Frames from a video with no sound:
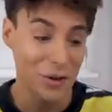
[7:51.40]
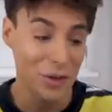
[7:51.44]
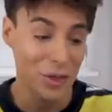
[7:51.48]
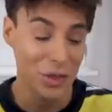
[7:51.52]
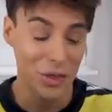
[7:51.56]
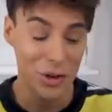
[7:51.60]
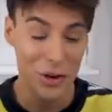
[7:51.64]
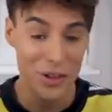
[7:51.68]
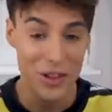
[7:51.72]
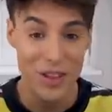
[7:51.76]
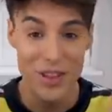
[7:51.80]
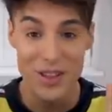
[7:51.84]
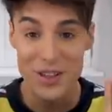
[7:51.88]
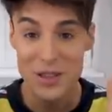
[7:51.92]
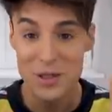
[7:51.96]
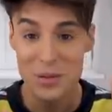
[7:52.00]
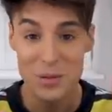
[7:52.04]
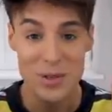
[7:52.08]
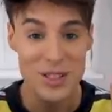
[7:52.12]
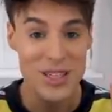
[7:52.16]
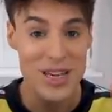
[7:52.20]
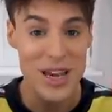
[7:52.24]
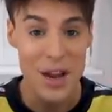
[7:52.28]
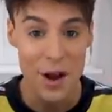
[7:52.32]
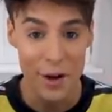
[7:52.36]
thought that this
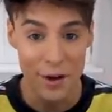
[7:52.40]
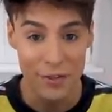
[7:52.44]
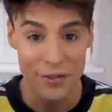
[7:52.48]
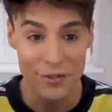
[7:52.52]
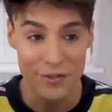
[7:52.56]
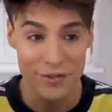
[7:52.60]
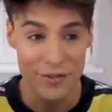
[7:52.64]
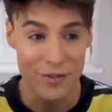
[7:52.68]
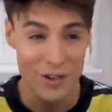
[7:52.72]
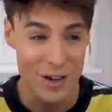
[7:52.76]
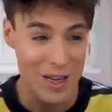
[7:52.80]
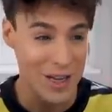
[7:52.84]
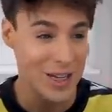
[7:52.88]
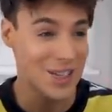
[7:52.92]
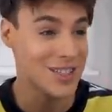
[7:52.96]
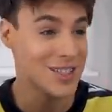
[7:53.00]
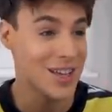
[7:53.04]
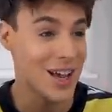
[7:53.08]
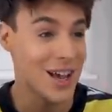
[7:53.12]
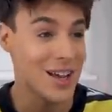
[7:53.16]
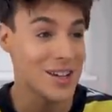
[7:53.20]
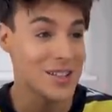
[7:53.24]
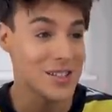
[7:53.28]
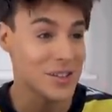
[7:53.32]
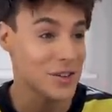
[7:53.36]
was enough
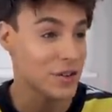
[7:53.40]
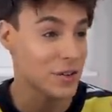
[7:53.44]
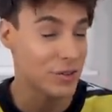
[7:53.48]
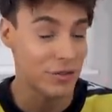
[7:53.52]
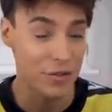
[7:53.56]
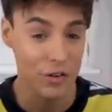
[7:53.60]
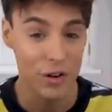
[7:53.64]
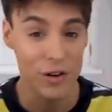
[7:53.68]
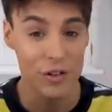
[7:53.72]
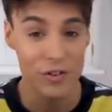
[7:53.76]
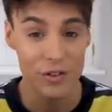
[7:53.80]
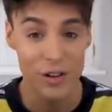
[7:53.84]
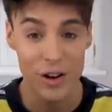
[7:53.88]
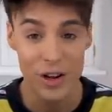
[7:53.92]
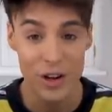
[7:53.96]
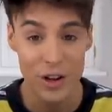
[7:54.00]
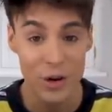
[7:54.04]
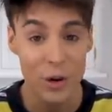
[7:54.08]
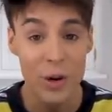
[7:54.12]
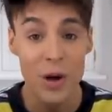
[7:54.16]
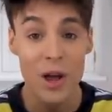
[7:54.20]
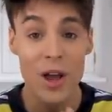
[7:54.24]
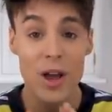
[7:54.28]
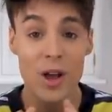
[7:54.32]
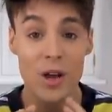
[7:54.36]
disaster for a video,